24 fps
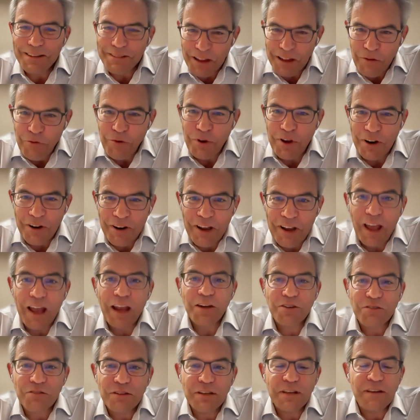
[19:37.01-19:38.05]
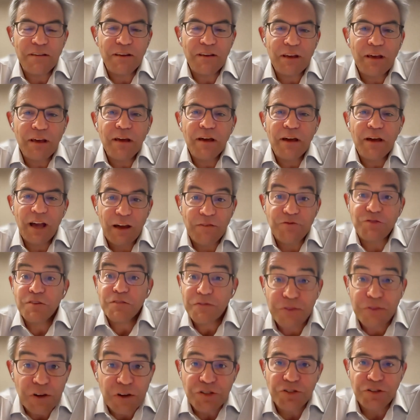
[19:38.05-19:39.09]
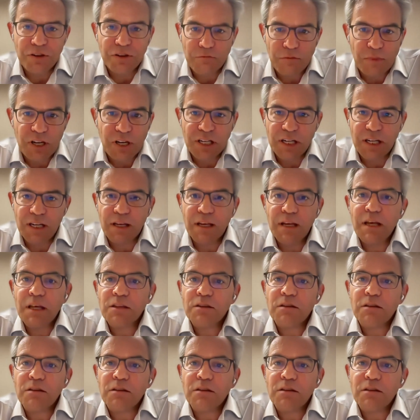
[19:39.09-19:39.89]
that we are actually have sufficient money